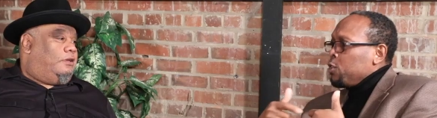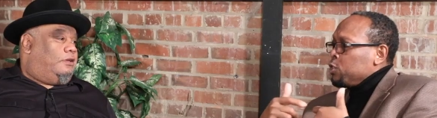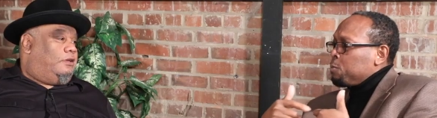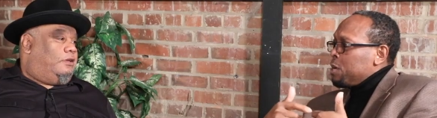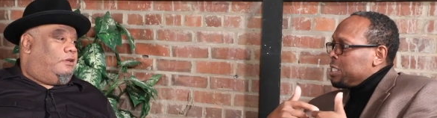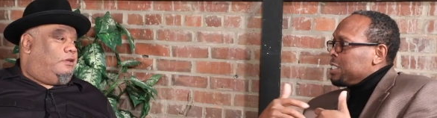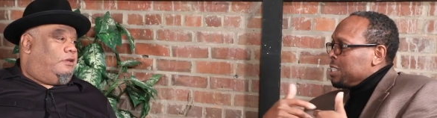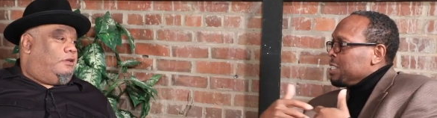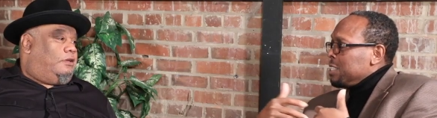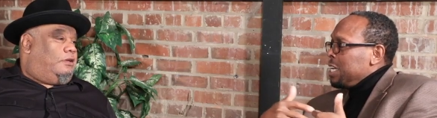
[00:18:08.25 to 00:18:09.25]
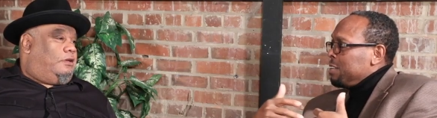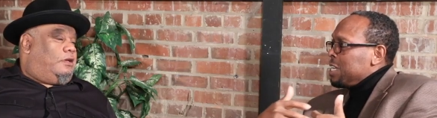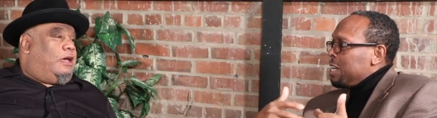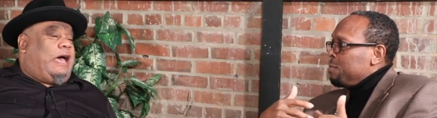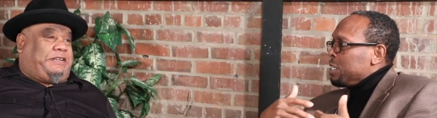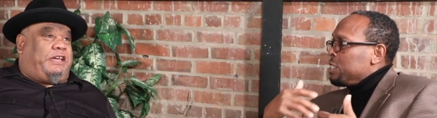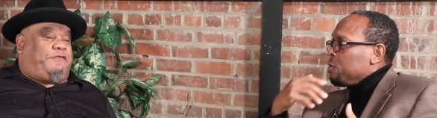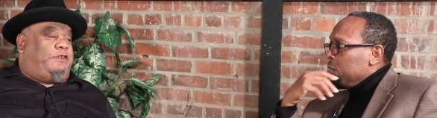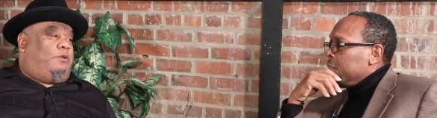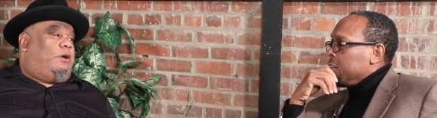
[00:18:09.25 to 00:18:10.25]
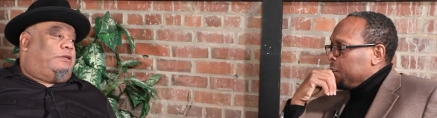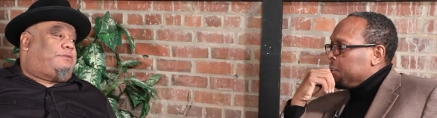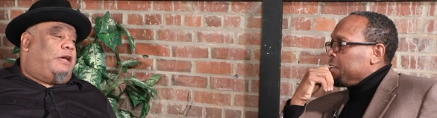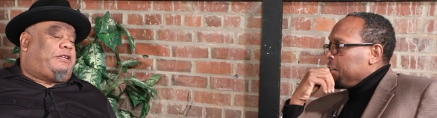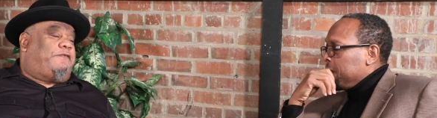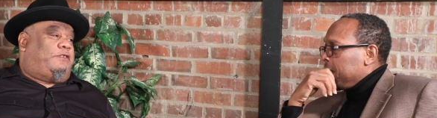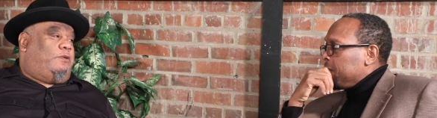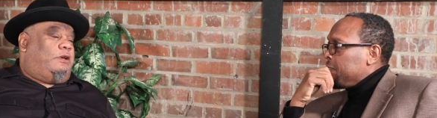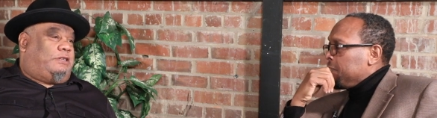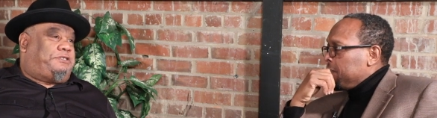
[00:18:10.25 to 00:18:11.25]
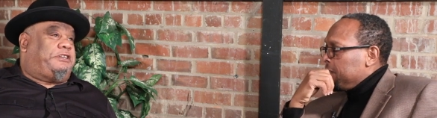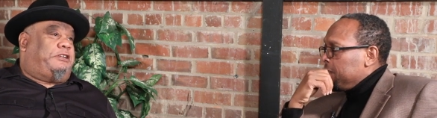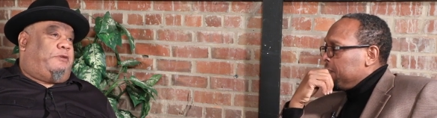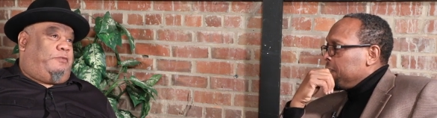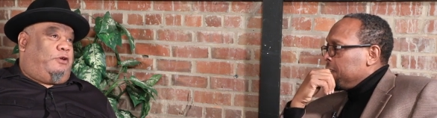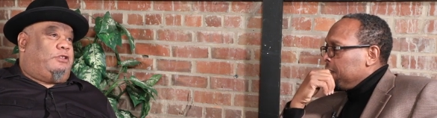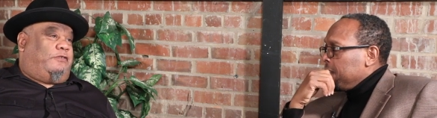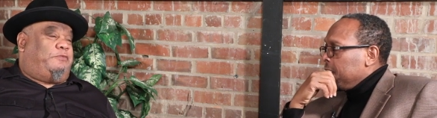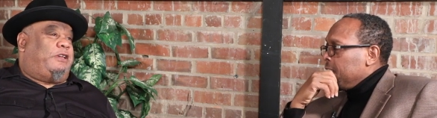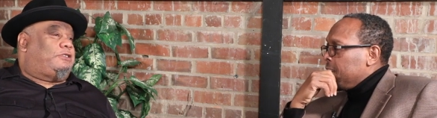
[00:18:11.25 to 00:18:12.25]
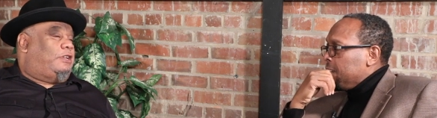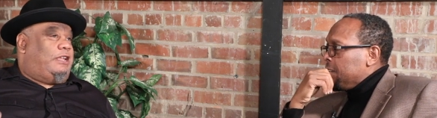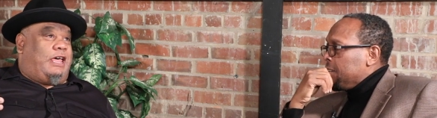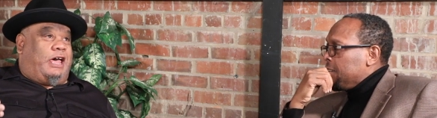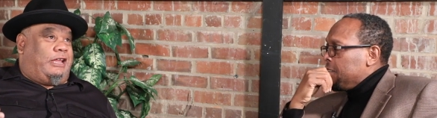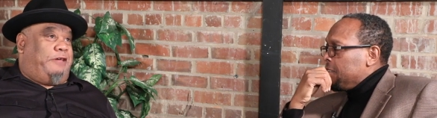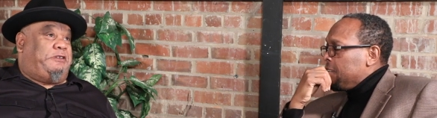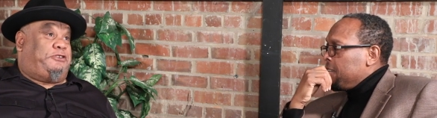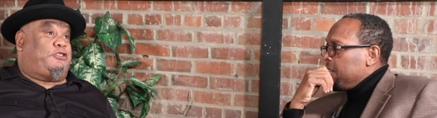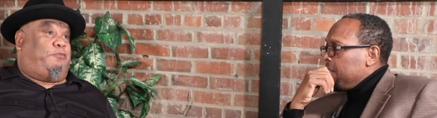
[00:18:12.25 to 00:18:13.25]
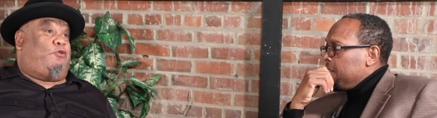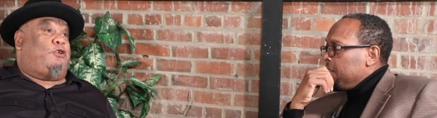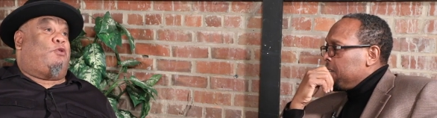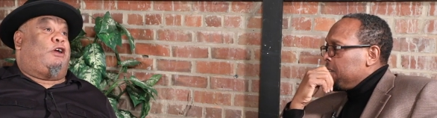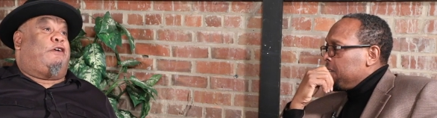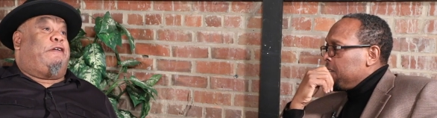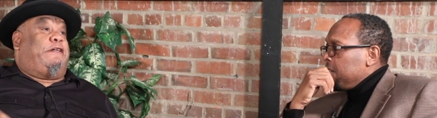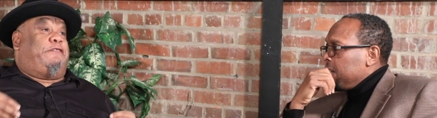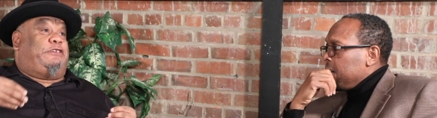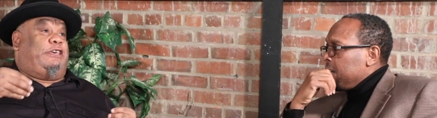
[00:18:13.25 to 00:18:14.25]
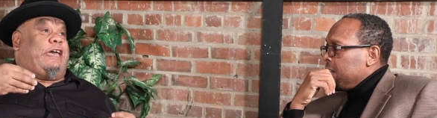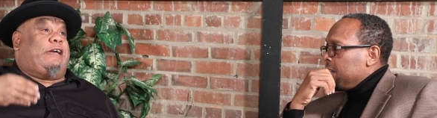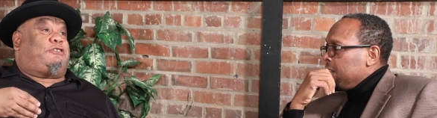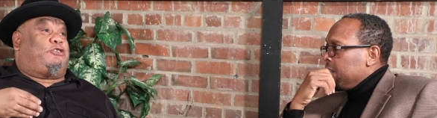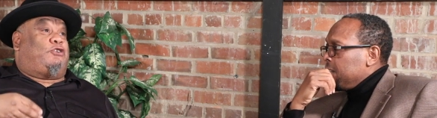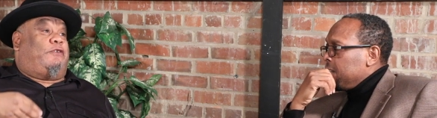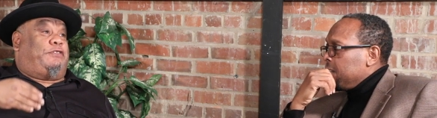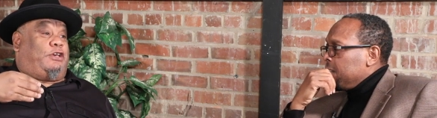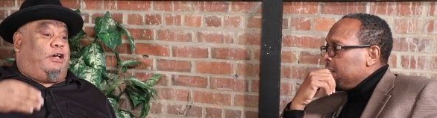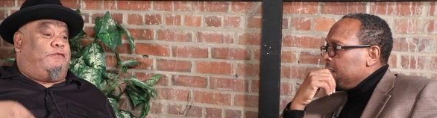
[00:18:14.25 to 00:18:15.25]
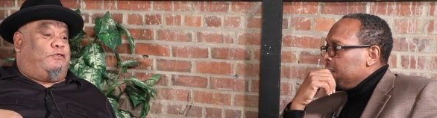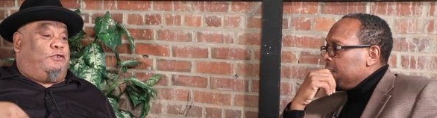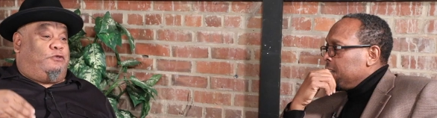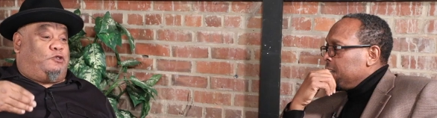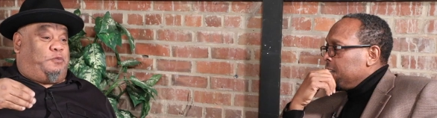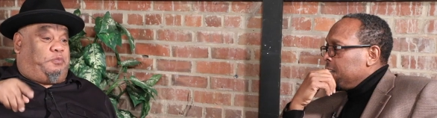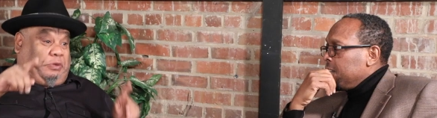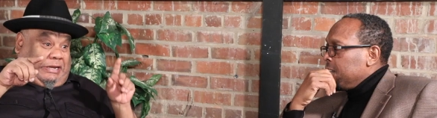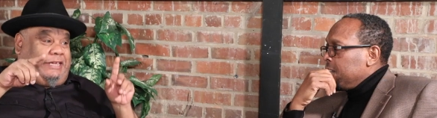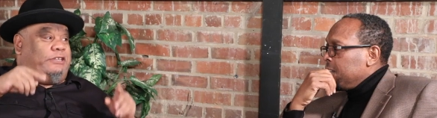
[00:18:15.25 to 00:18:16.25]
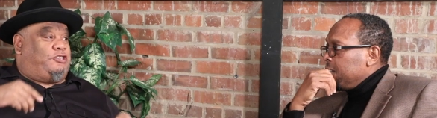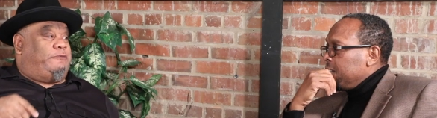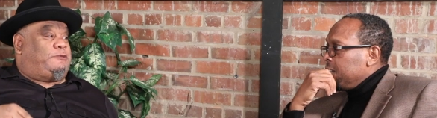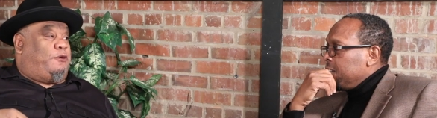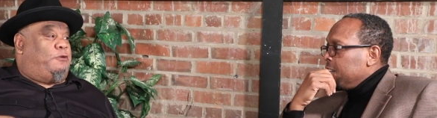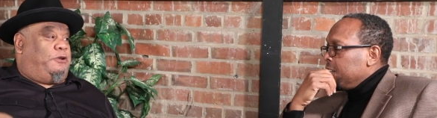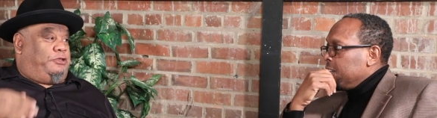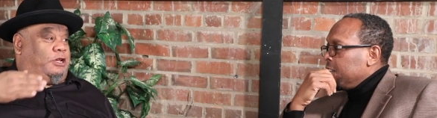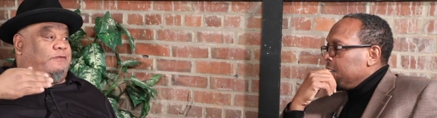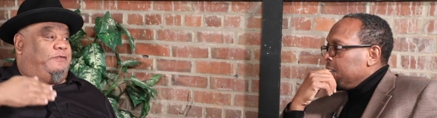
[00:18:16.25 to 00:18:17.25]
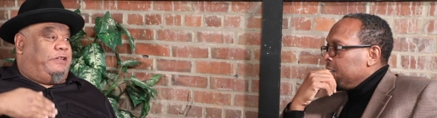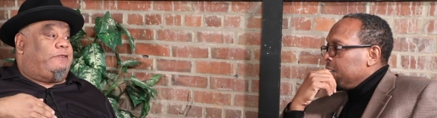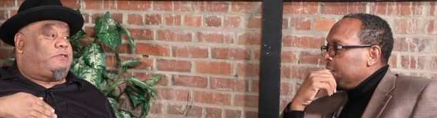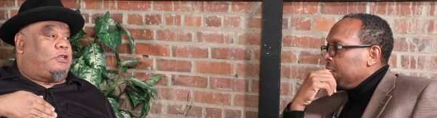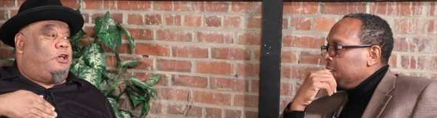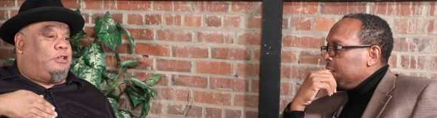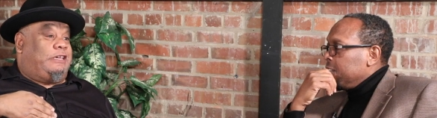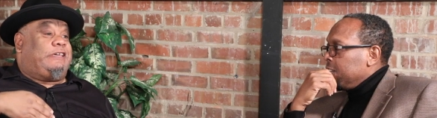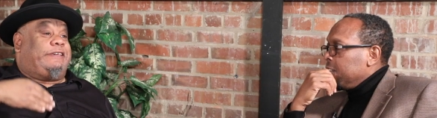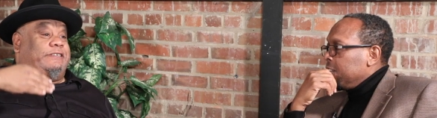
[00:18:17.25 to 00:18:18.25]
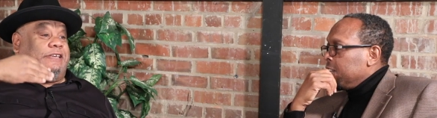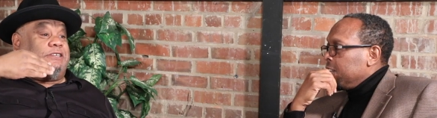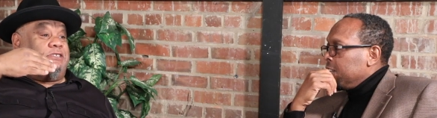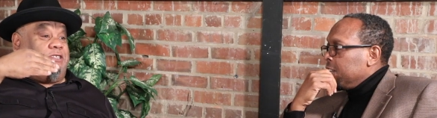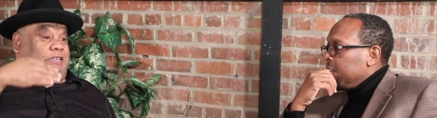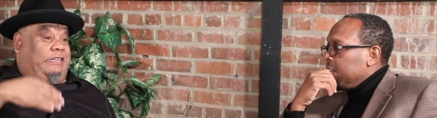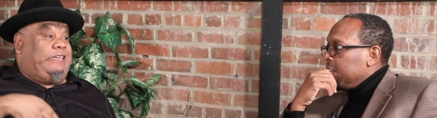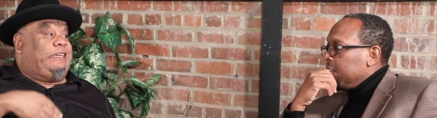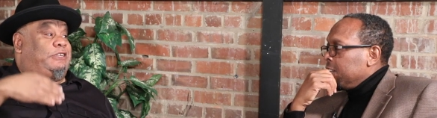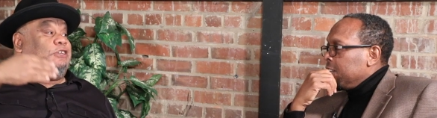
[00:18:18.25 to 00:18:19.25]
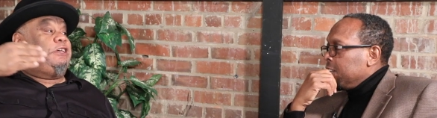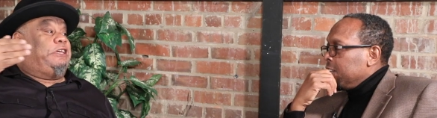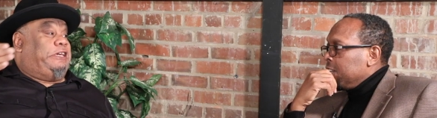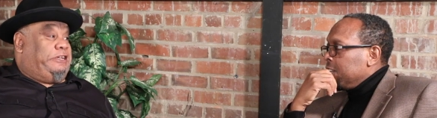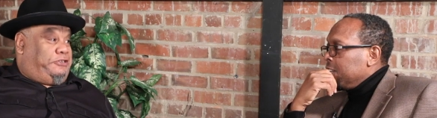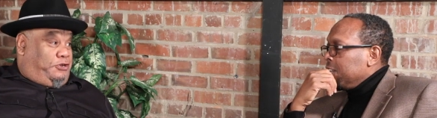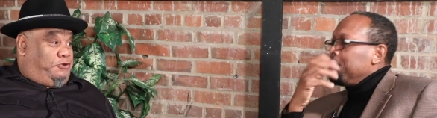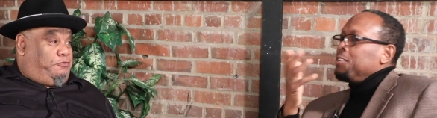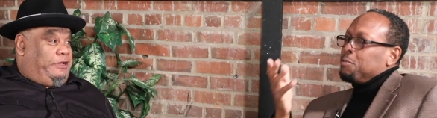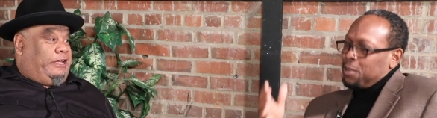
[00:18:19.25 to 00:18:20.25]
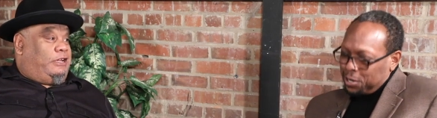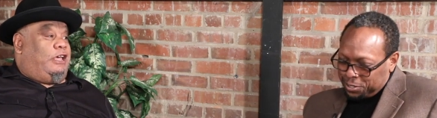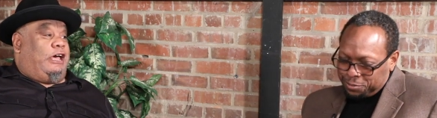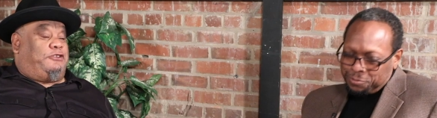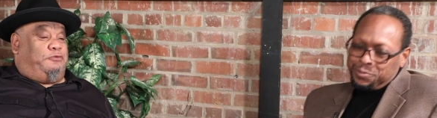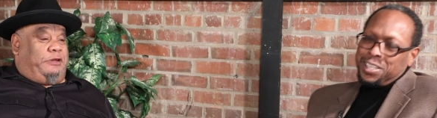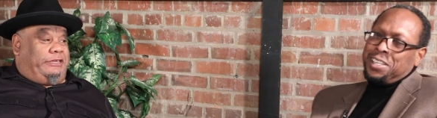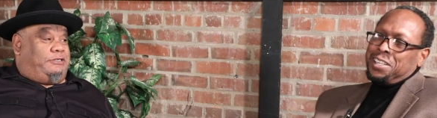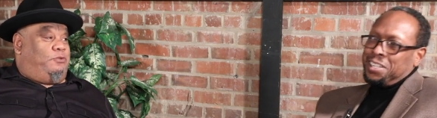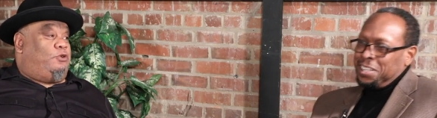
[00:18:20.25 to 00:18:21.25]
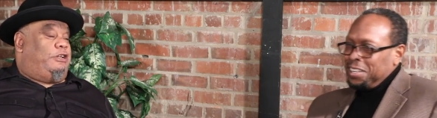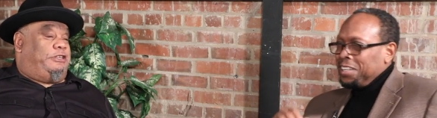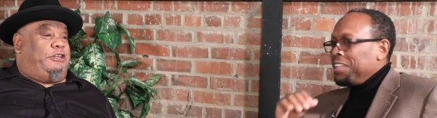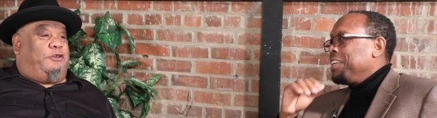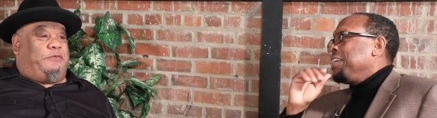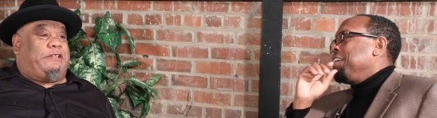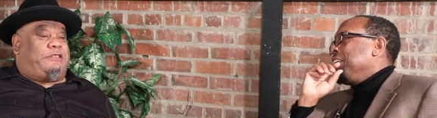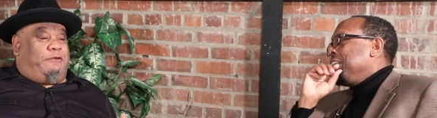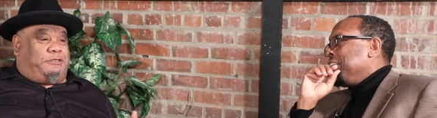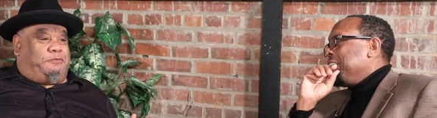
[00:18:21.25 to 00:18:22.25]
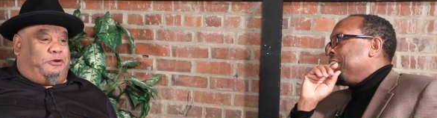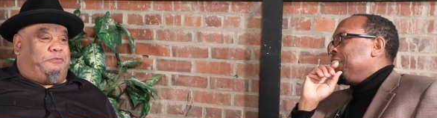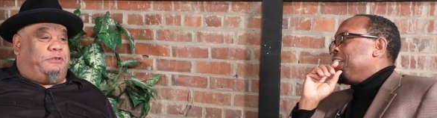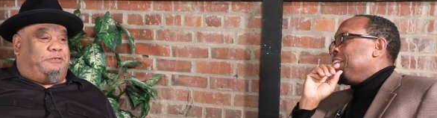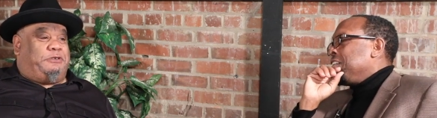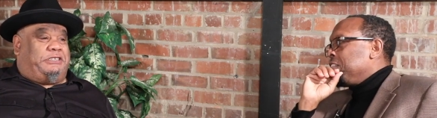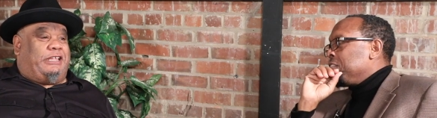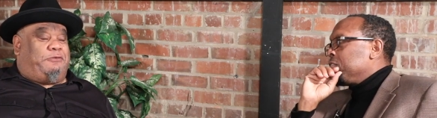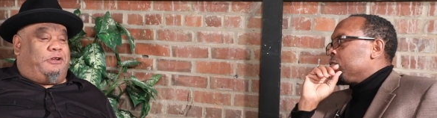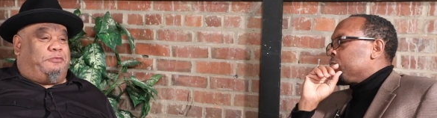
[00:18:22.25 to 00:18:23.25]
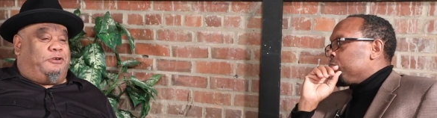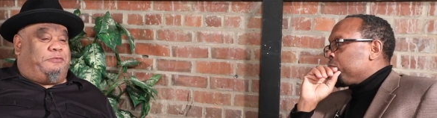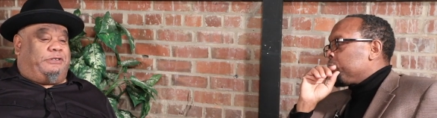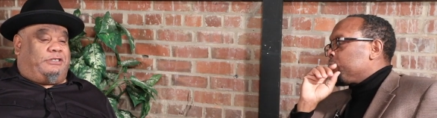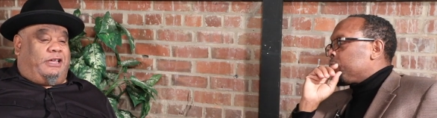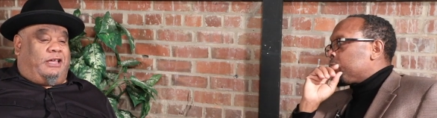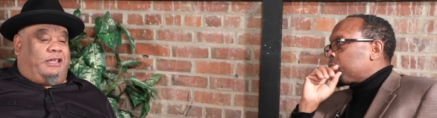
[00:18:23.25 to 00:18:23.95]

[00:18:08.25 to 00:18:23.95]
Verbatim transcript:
Speaker 1: of those projects at the same time?
Speaker 2: I definitely was. I was thinking about both of them. There's a lot, I mean, to the point where the actor on the cover who's playing James Baldwin on the cover of Native Song is actually the lead in Total Band, Otto Blankson Wood, you know, that was a purpose. We did that one on purpose,